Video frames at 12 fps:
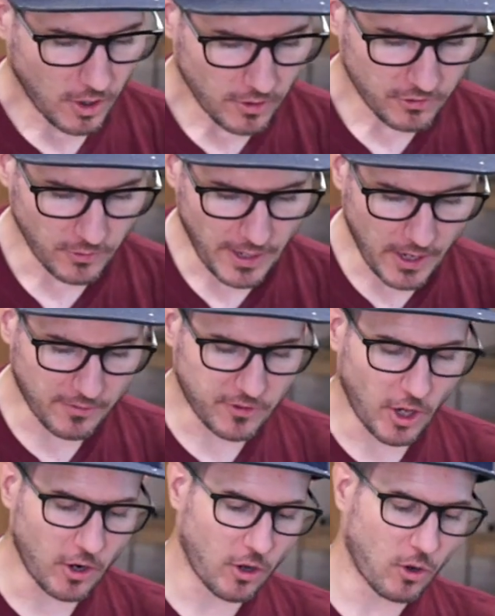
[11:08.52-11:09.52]
So now that I've
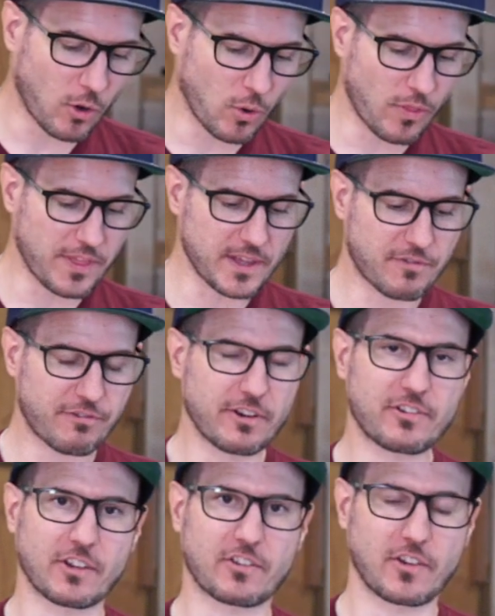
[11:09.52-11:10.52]
done all the
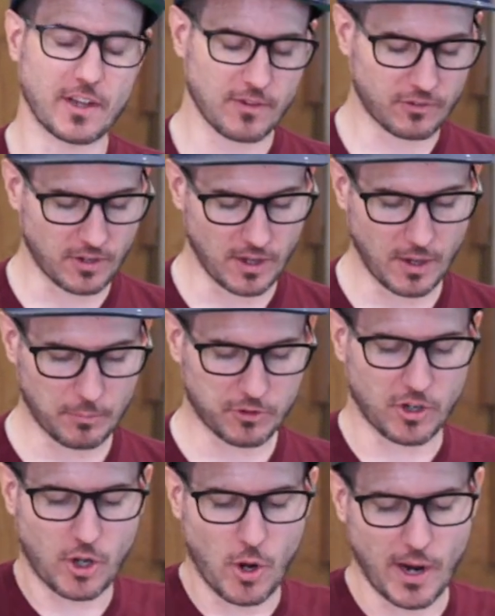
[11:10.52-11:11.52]
3/16, I'm just
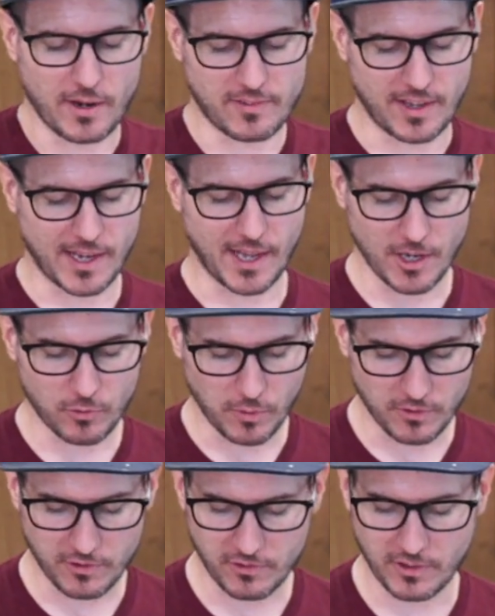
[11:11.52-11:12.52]
going to go ahead and take care of this
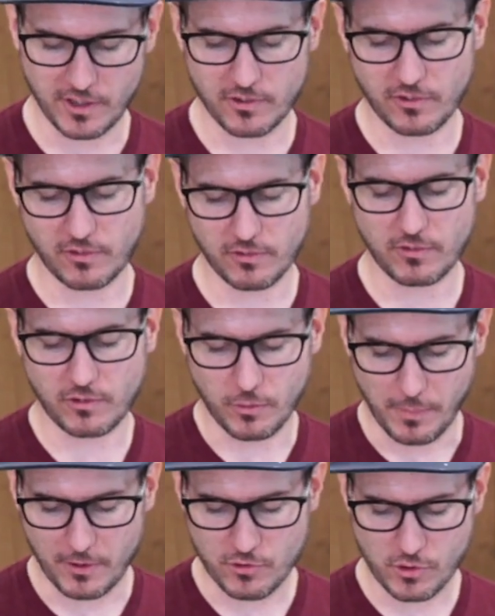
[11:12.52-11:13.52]
one since it is
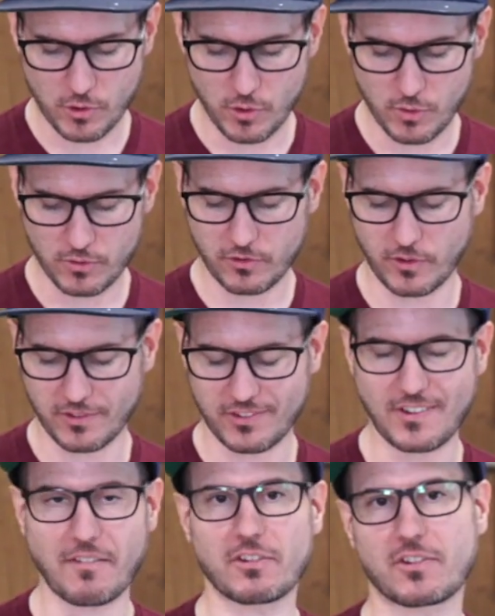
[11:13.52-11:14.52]
symmetrical. So the
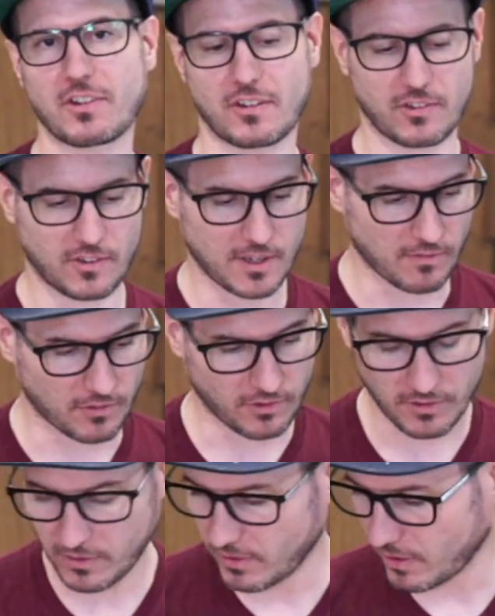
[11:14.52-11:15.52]

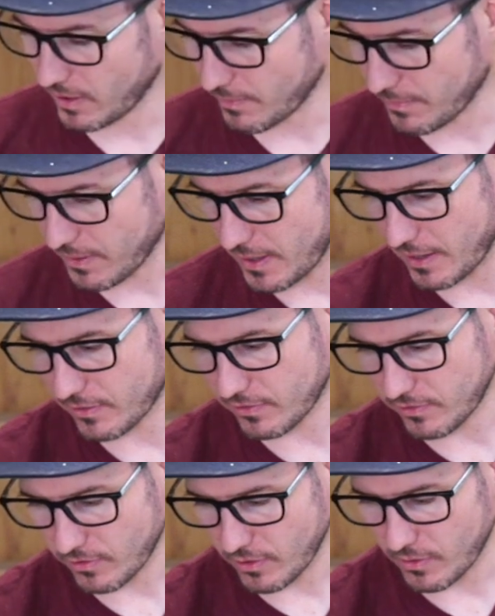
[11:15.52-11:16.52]
7/16 next.
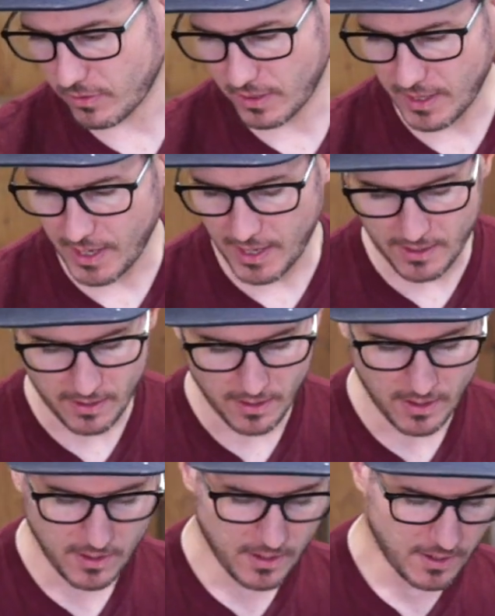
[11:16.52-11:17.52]
So again,
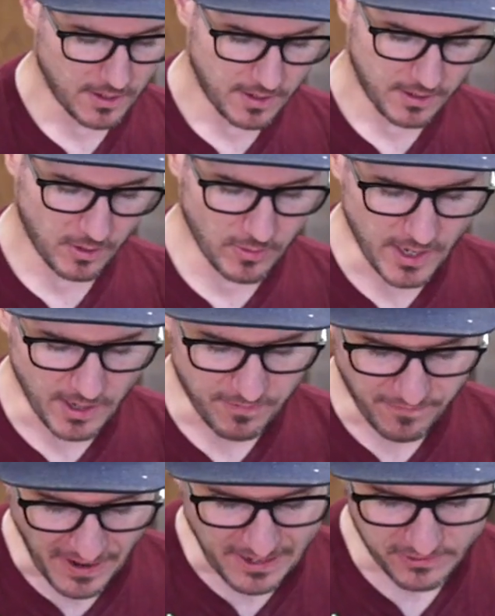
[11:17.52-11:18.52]
you don't need any
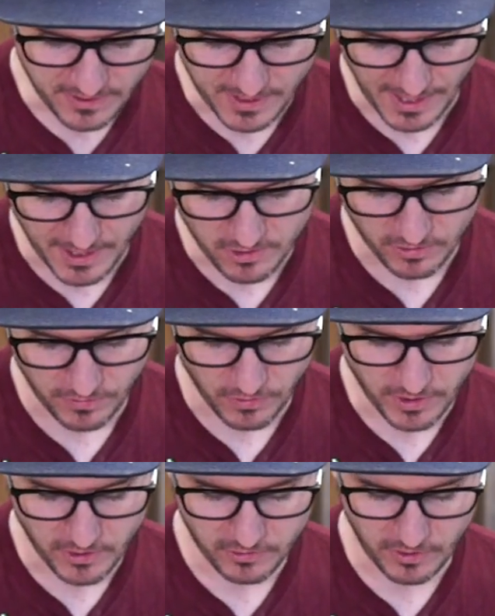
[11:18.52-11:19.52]
fancy gauges for
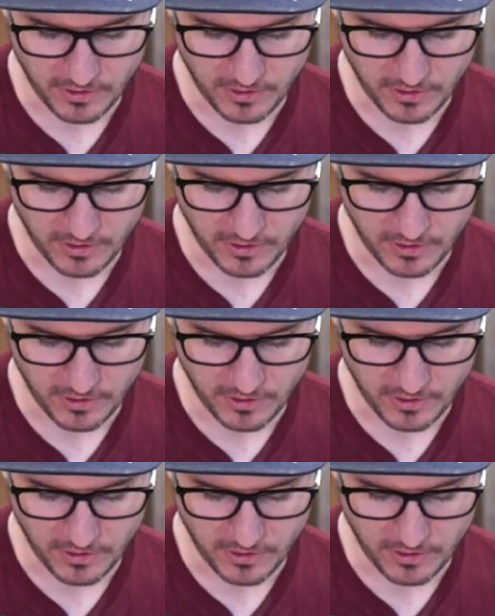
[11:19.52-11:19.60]
this.